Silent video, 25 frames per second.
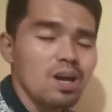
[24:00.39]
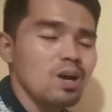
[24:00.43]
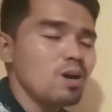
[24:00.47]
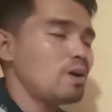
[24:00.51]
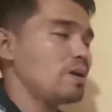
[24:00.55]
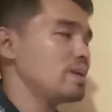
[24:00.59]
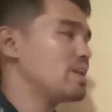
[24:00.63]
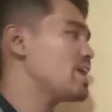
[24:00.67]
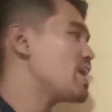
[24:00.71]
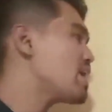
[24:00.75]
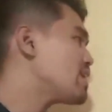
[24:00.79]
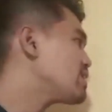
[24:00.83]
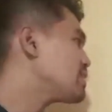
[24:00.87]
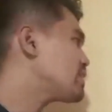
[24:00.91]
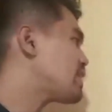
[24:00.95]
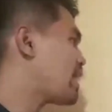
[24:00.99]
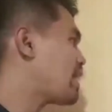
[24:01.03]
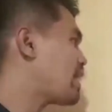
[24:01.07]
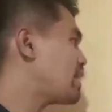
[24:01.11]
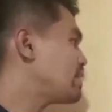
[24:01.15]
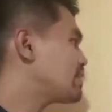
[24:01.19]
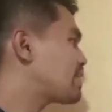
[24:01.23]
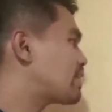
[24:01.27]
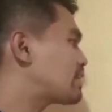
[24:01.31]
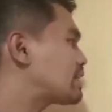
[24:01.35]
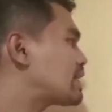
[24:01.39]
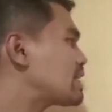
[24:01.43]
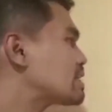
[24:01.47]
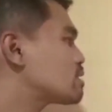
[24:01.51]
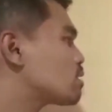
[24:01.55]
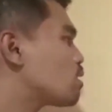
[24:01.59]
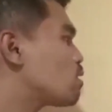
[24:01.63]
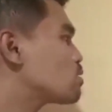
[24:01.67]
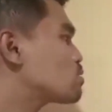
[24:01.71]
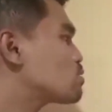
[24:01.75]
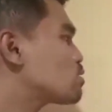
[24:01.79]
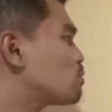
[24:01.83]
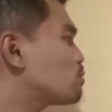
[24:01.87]
On the other hand, there is
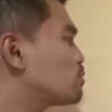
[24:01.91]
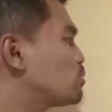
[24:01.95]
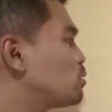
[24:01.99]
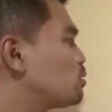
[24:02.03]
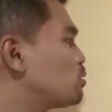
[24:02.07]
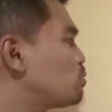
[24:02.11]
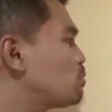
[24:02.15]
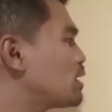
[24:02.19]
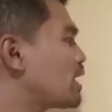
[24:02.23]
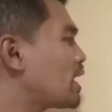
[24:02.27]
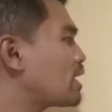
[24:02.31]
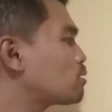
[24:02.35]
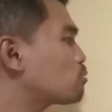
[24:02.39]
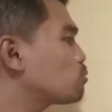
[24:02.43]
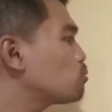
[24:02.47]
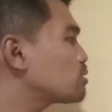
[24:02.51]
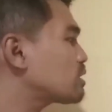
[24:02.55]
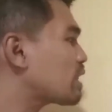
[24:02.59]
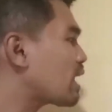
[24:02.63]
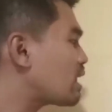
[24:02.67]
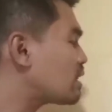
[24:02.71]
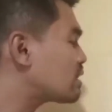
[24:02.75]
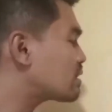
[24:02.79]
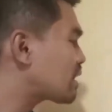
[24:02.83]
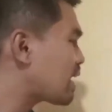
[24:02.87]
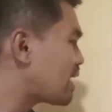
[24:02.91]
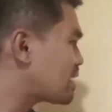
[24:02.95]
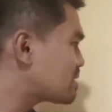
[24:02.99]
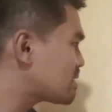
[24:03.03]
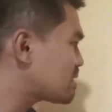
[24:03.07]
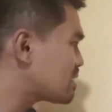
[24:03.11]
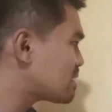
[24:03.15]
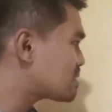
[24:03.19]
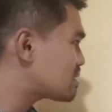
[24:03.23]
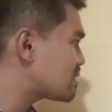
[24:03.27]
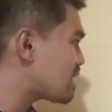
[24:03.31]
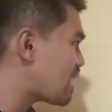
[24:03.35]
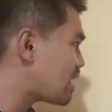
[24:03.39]
also doing a two-tailed test
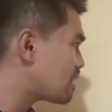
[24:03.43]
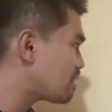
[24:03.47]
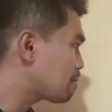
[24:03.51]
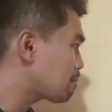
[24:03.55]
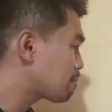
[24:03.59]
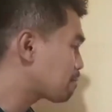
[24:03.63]
is that